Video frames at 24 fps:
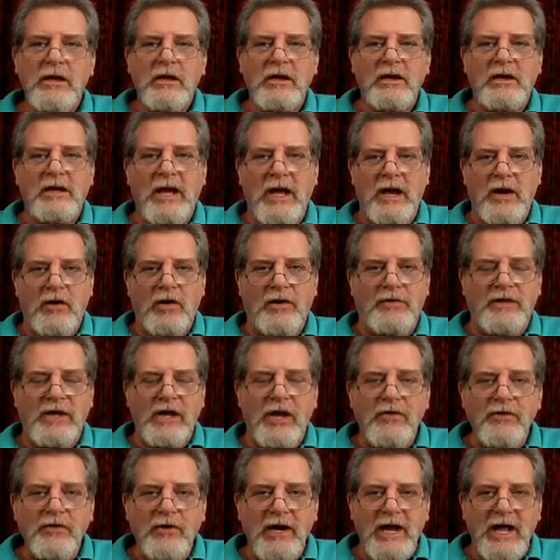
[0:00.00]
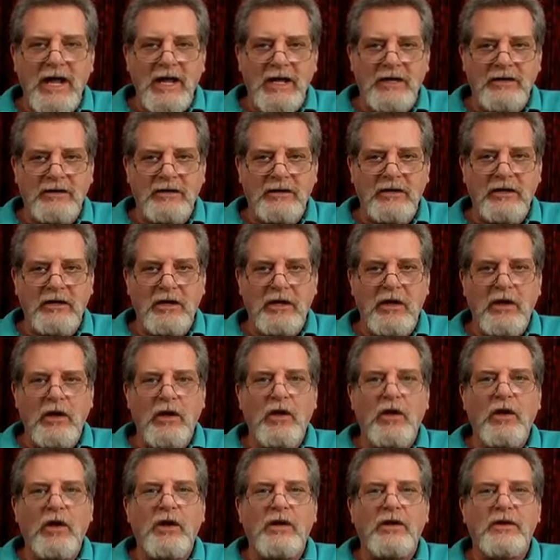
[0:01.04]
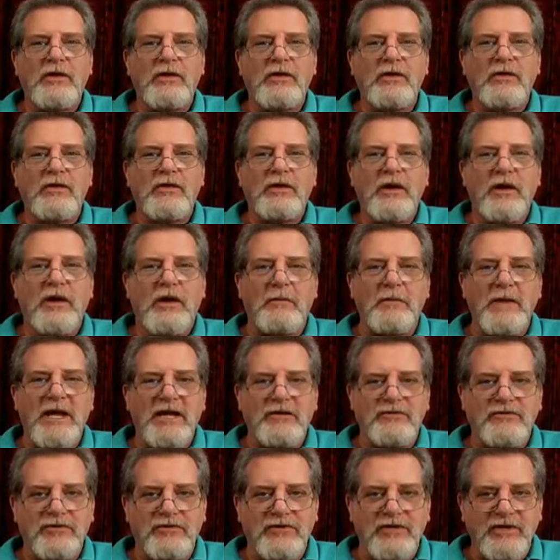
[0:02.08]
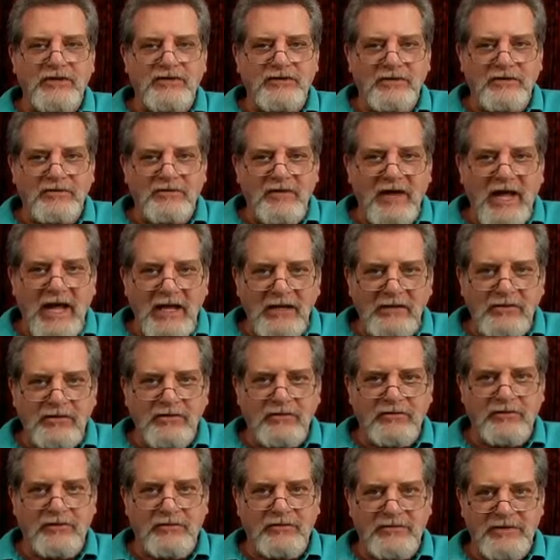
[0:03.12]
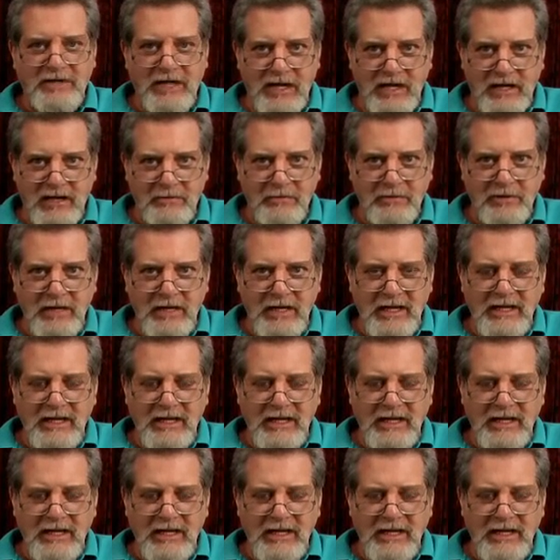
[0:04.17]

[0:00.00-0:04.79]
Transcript: Now, on the other hand, a major disadvantage of tape